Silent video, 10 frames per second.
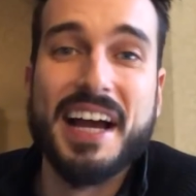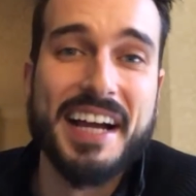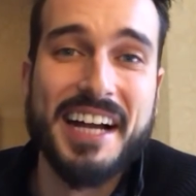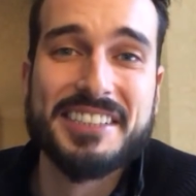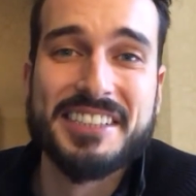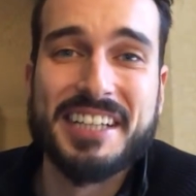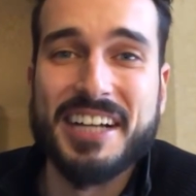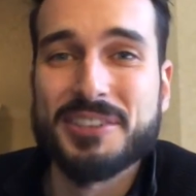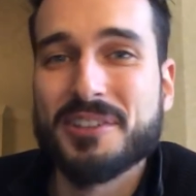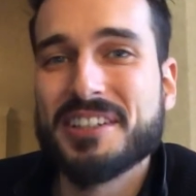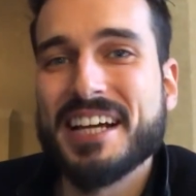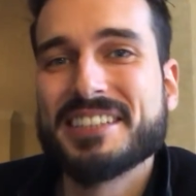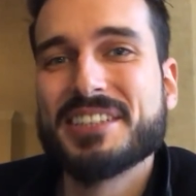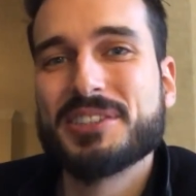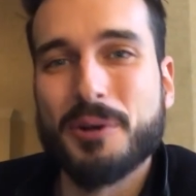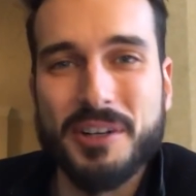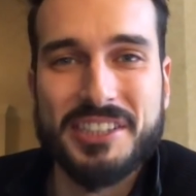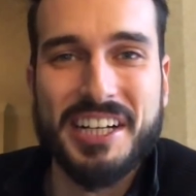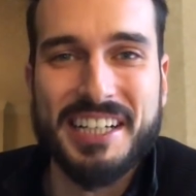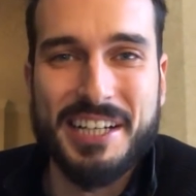Hey guys, just got to Atlanta,
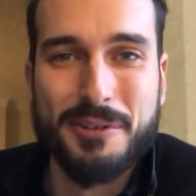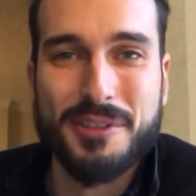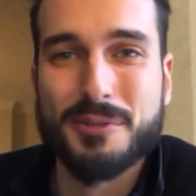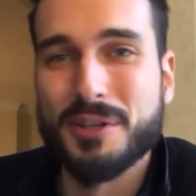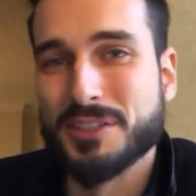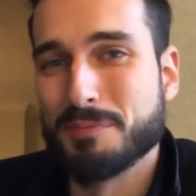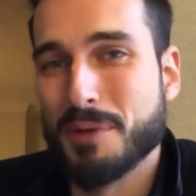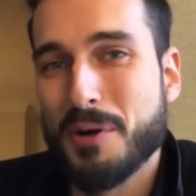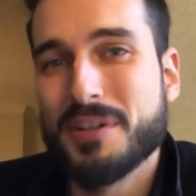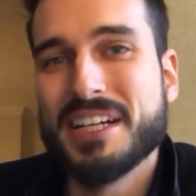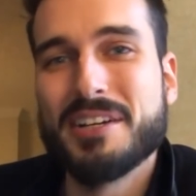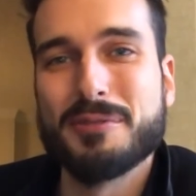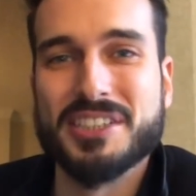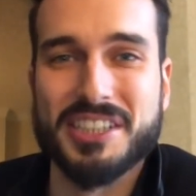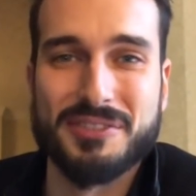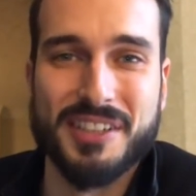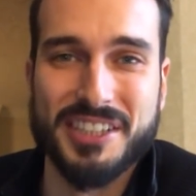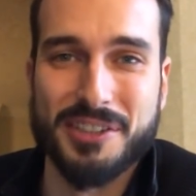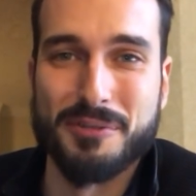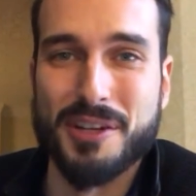Georgia, here with Chris Botti. We just
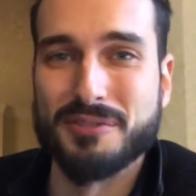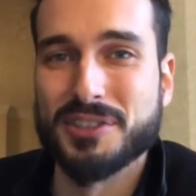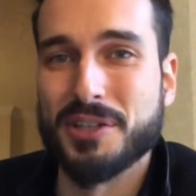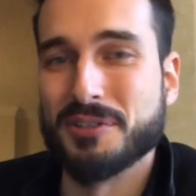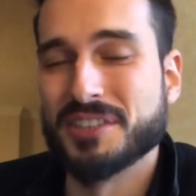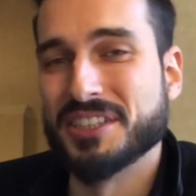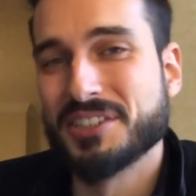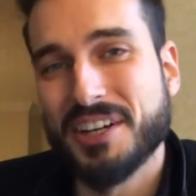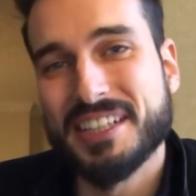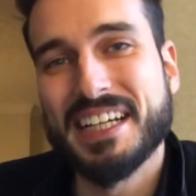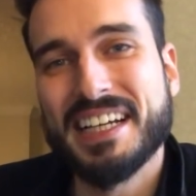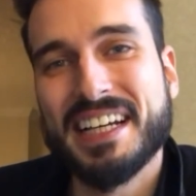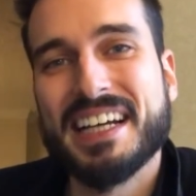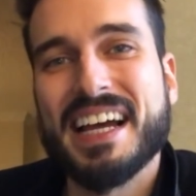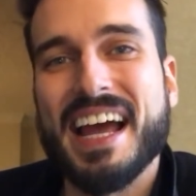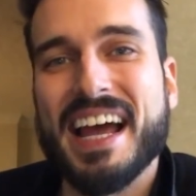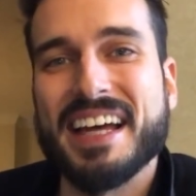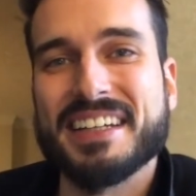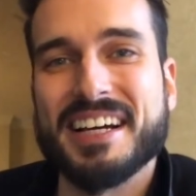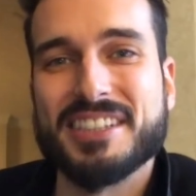finished a run of shows in Turkey
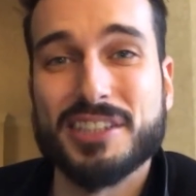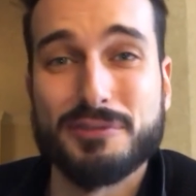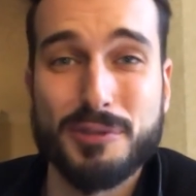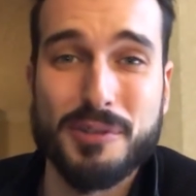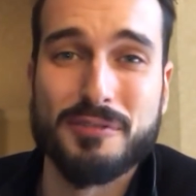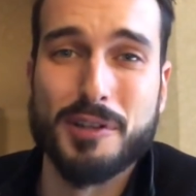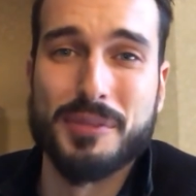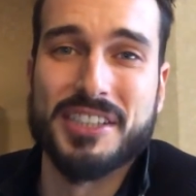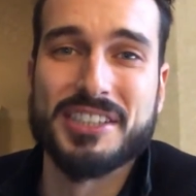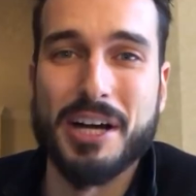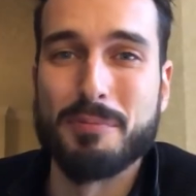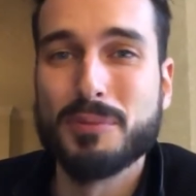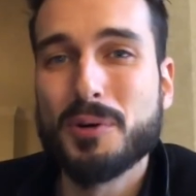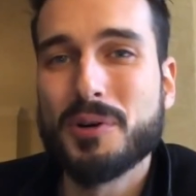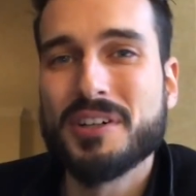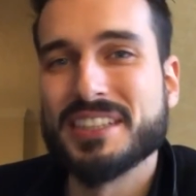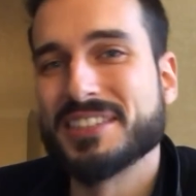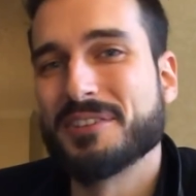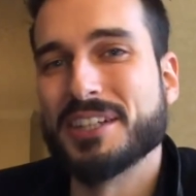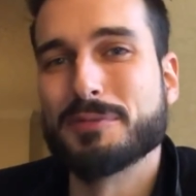and uh, just flew in from Istanbul.
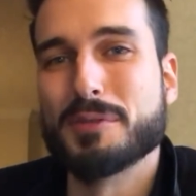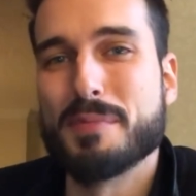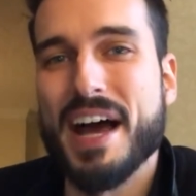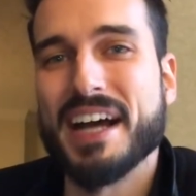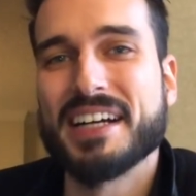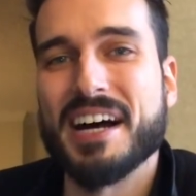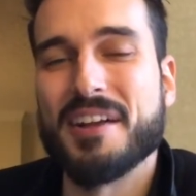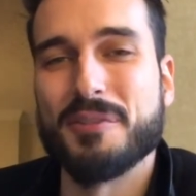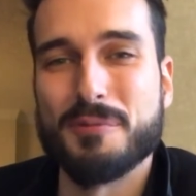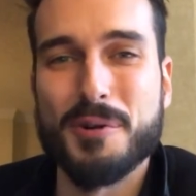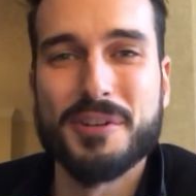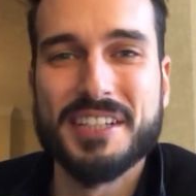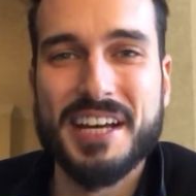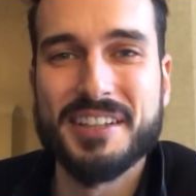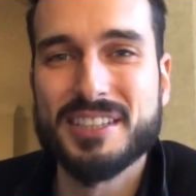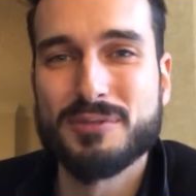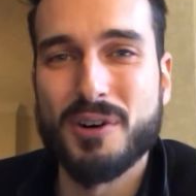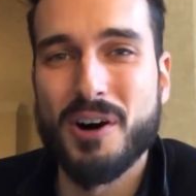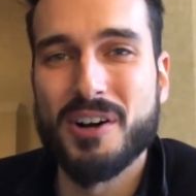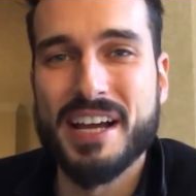It's great to be back on the road again this
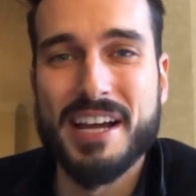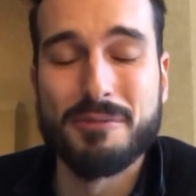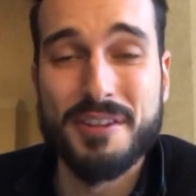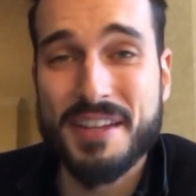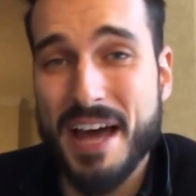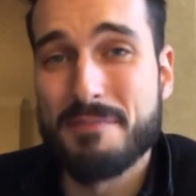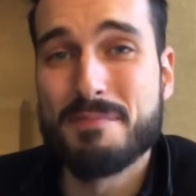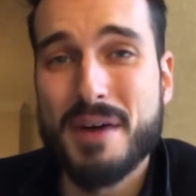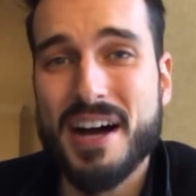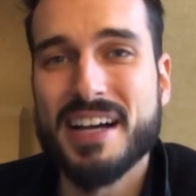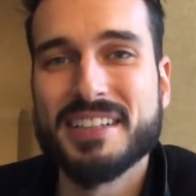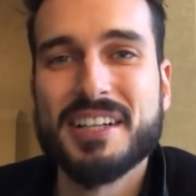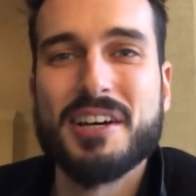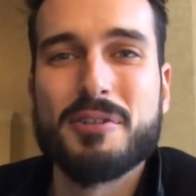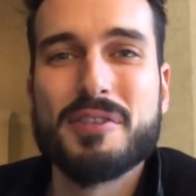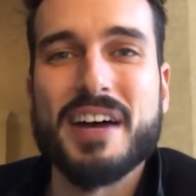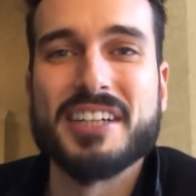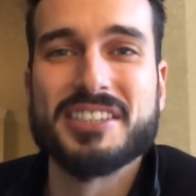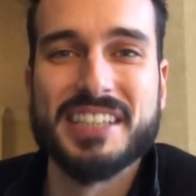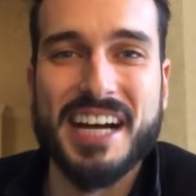fall, and with that in mind, we've
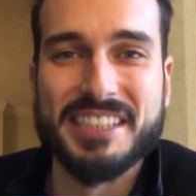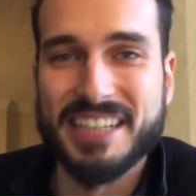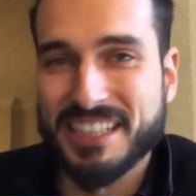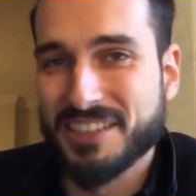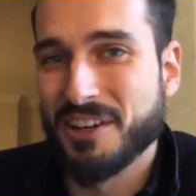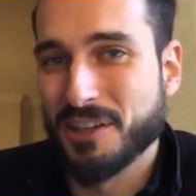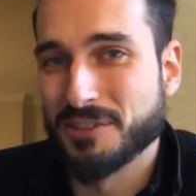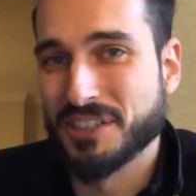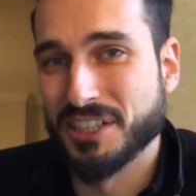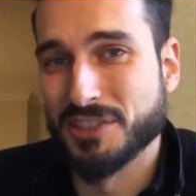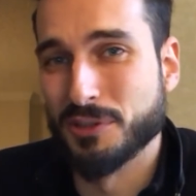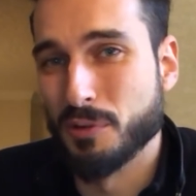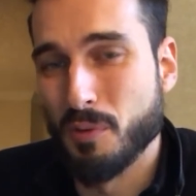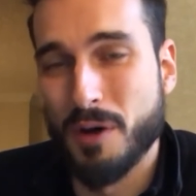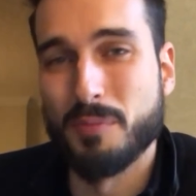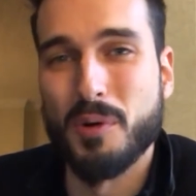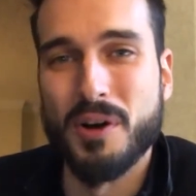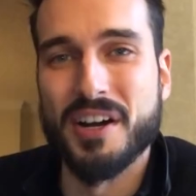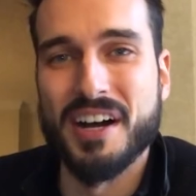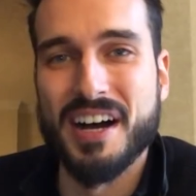actually got Jaden Clark who's going to do one
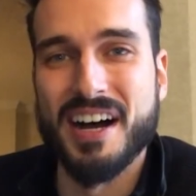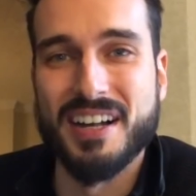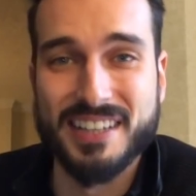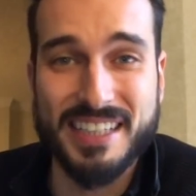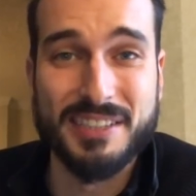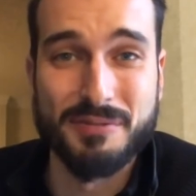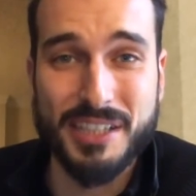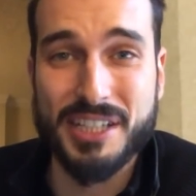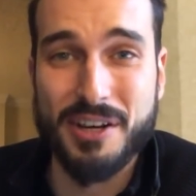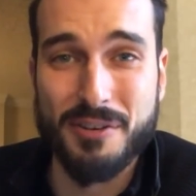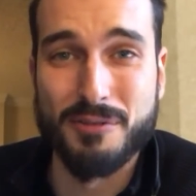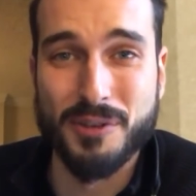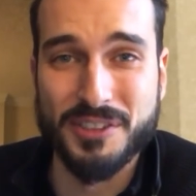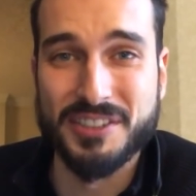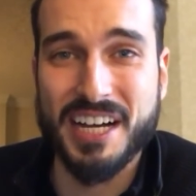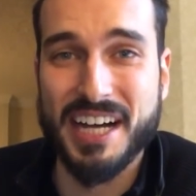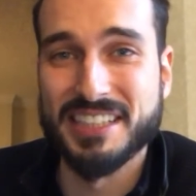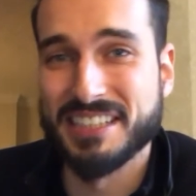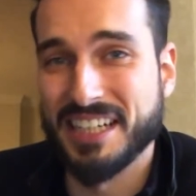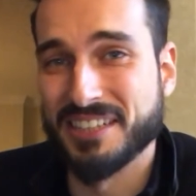more uh, lesson video for you
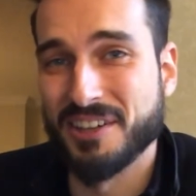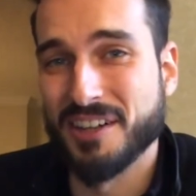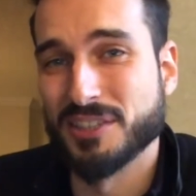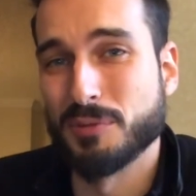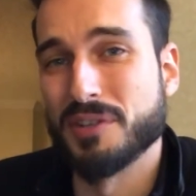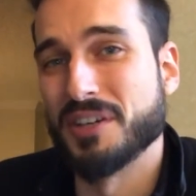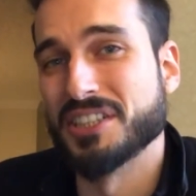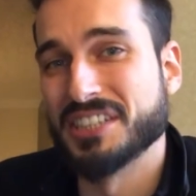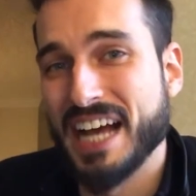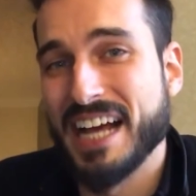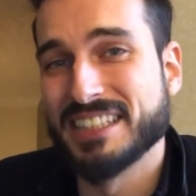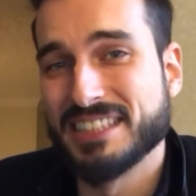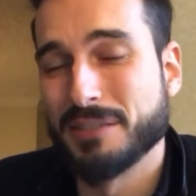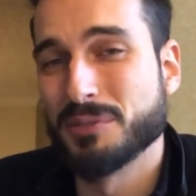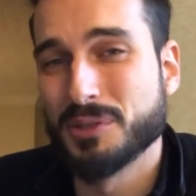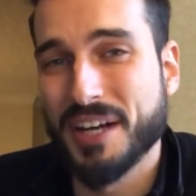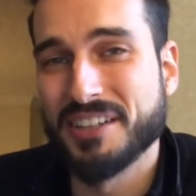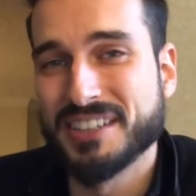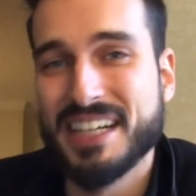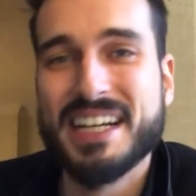guys. Jaden Clark is one of our Jazz Gym
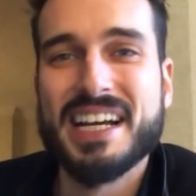trainers.